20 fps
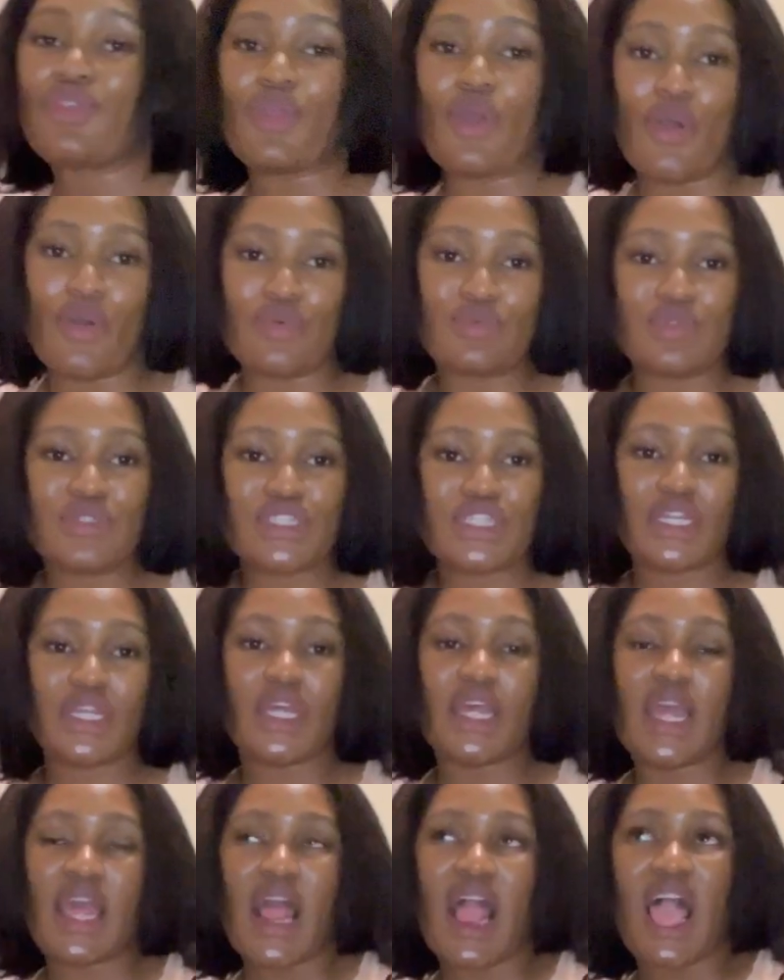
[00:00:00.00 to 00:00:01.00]
don't,
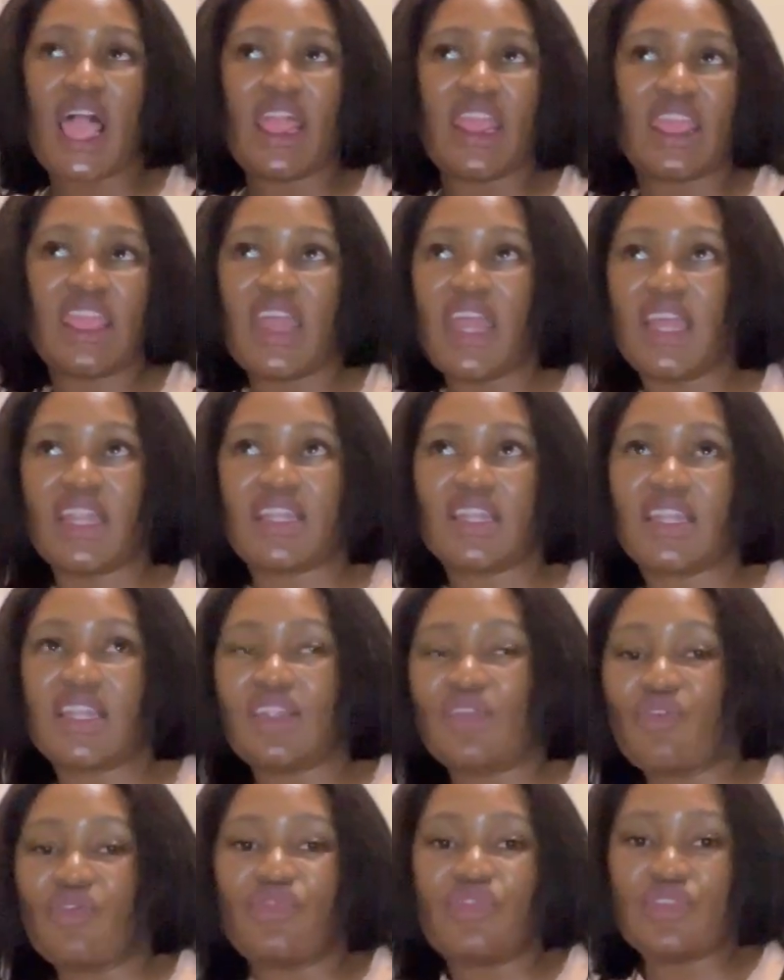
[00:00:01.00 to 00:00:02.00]
then
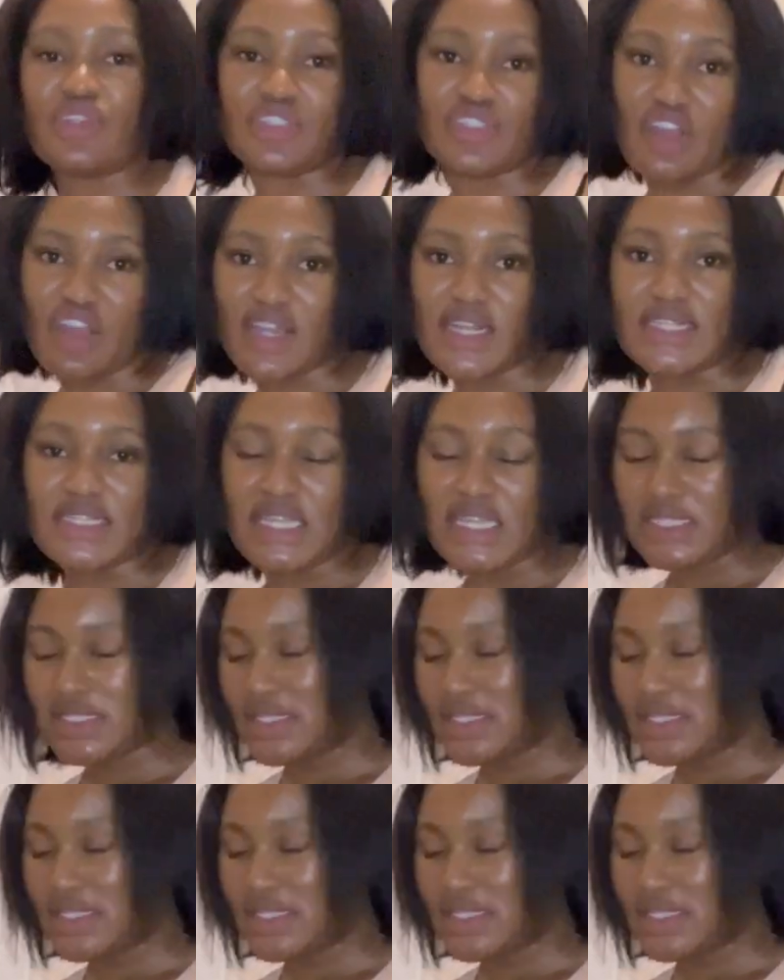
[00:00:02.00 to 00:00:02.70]
your food is not gonna taste